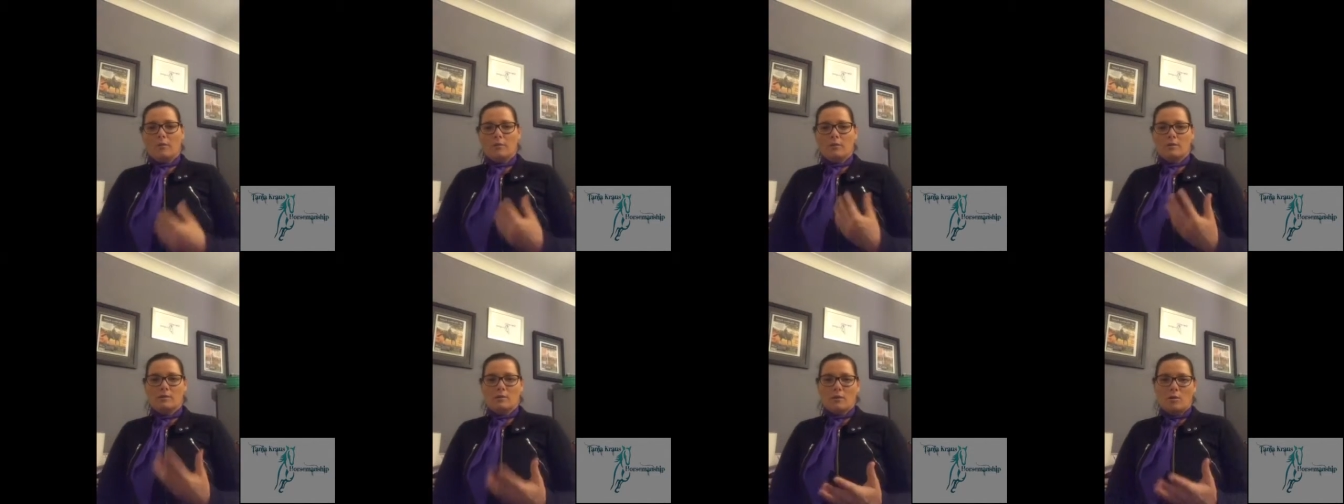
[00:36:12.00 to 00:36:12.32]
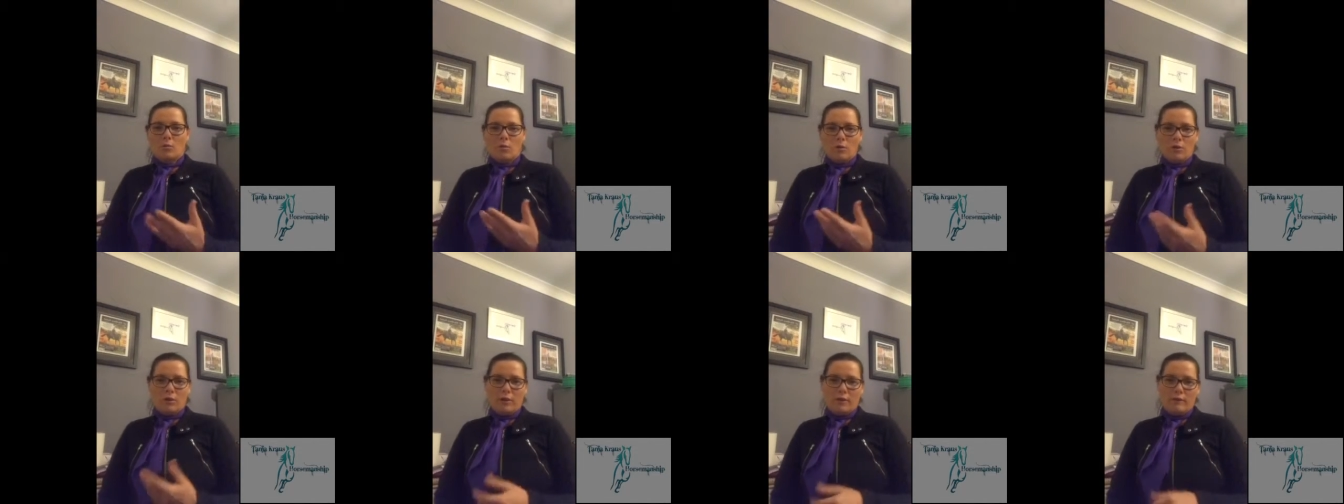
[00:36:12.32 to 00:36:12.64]
because I
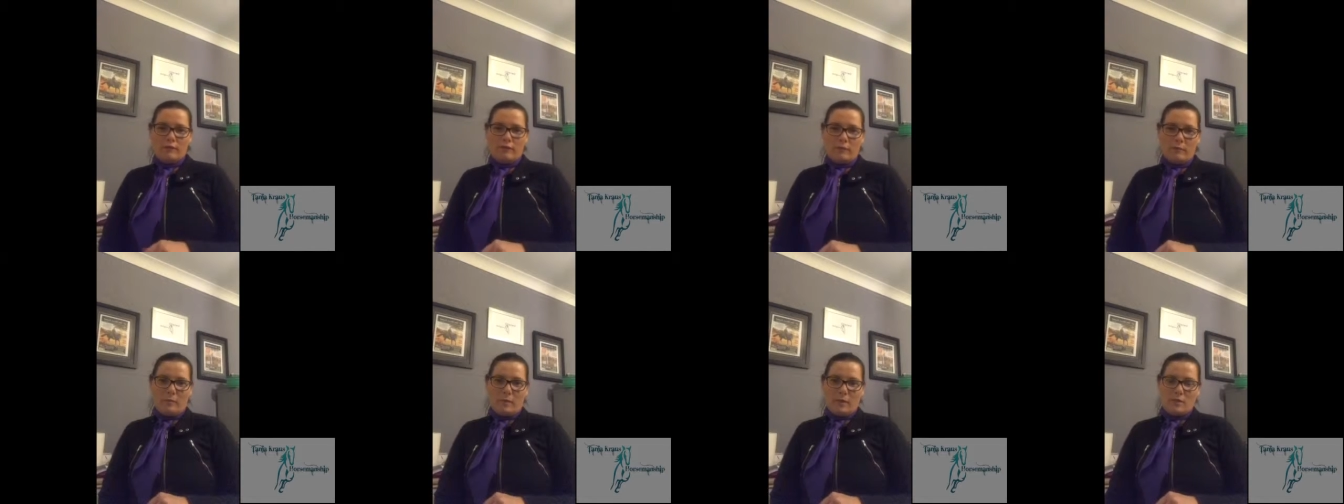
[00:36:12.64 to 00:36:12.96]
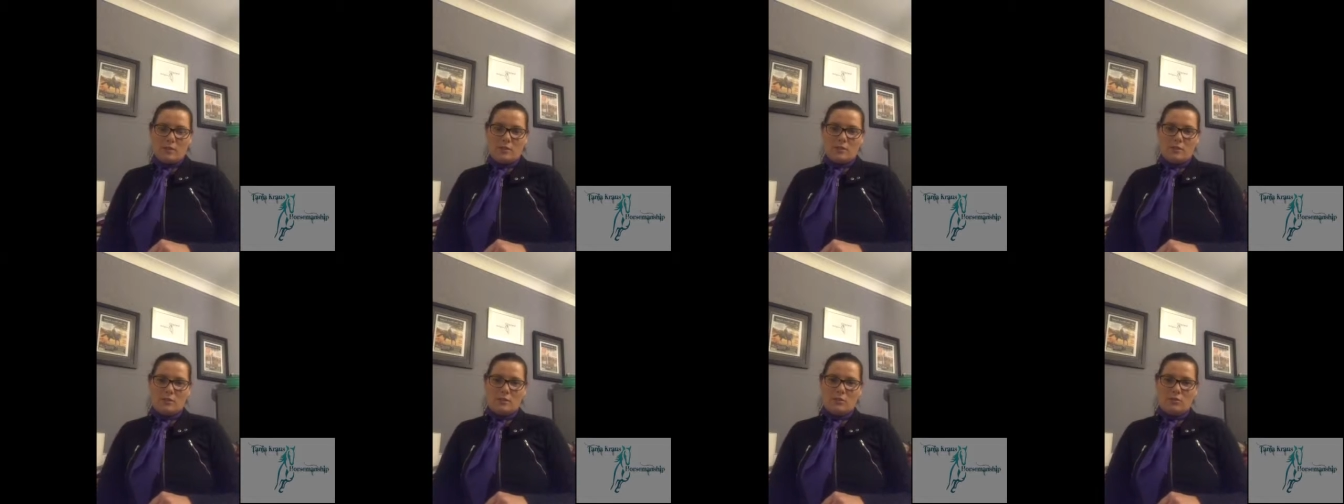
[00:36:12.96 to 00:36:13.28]
want the
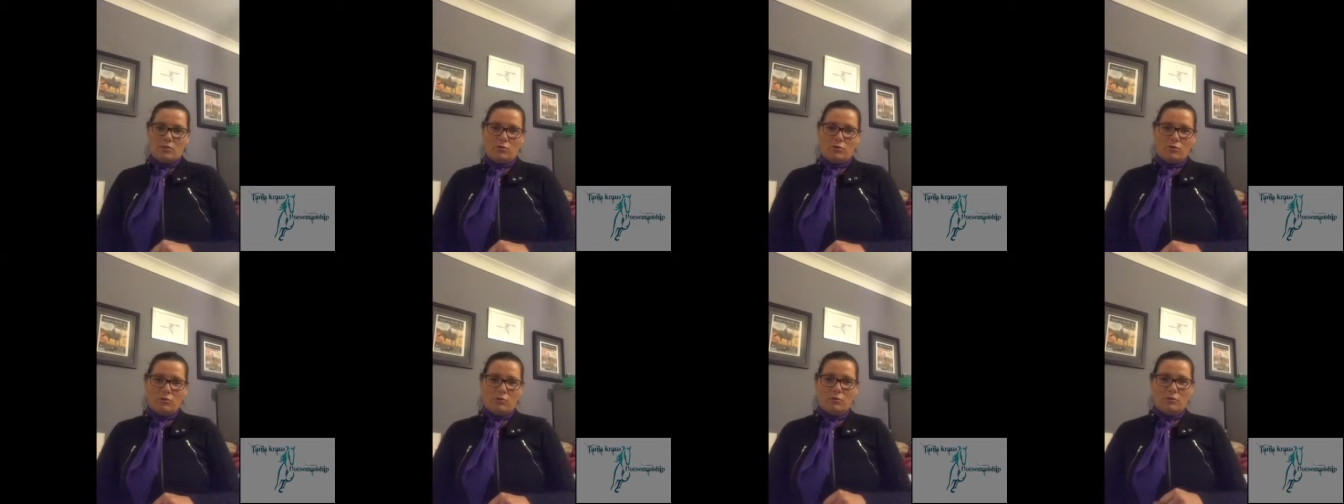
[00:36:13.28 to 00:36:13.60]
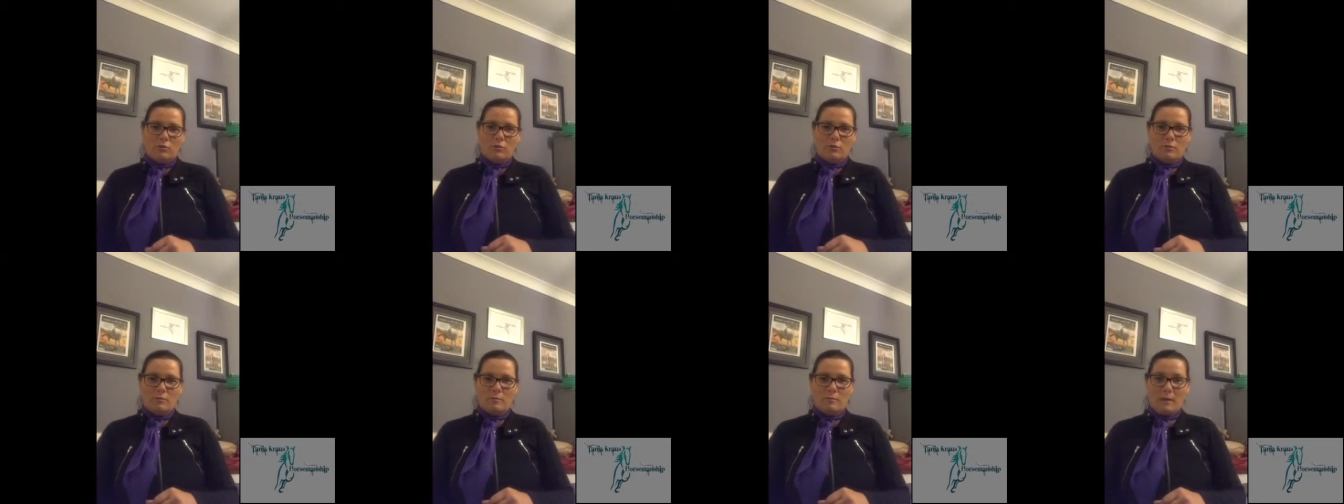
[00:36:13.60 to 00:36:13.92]
information
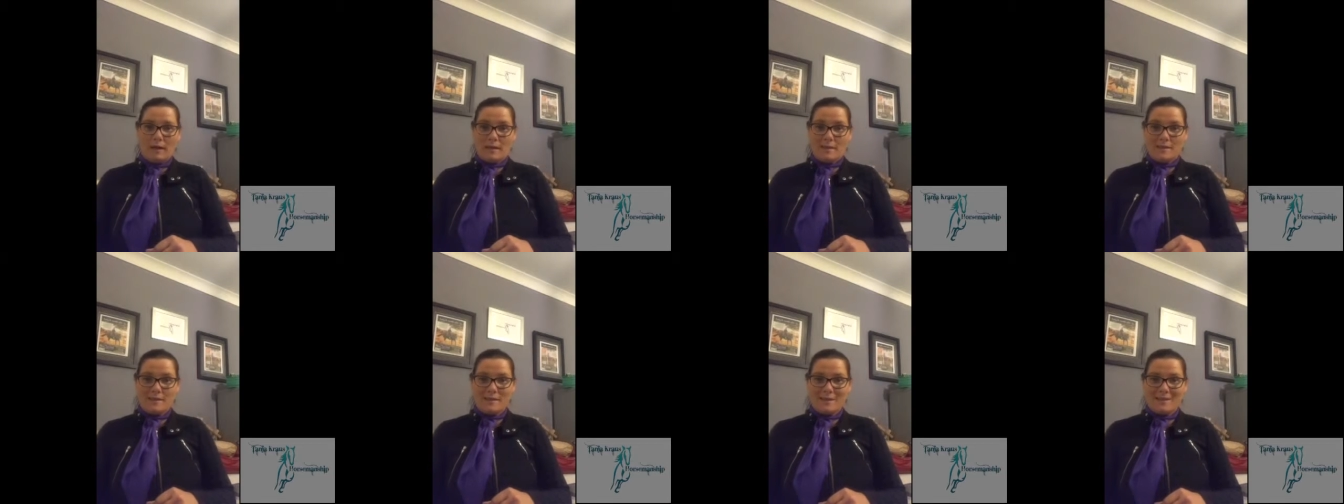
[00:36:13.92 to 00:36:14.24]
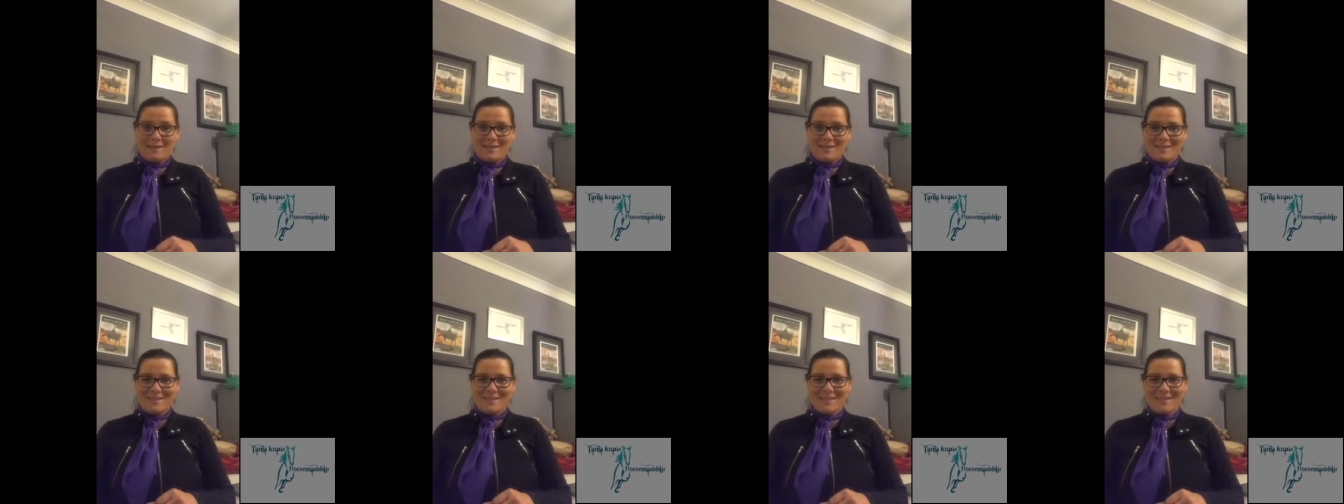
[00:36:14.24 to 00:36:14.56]
to make
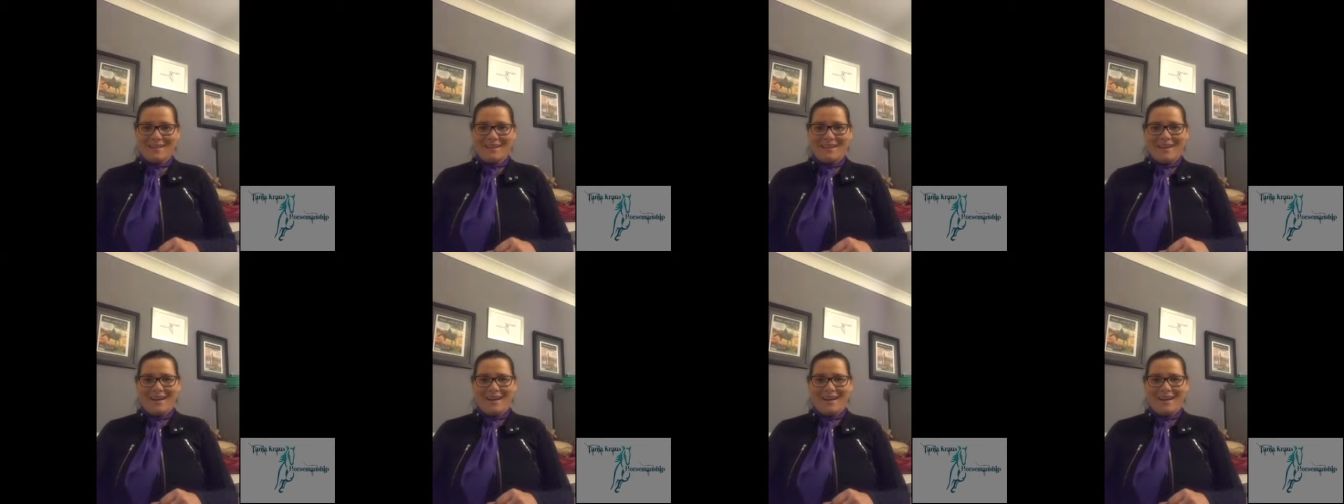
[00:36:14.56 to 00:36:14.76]
sense.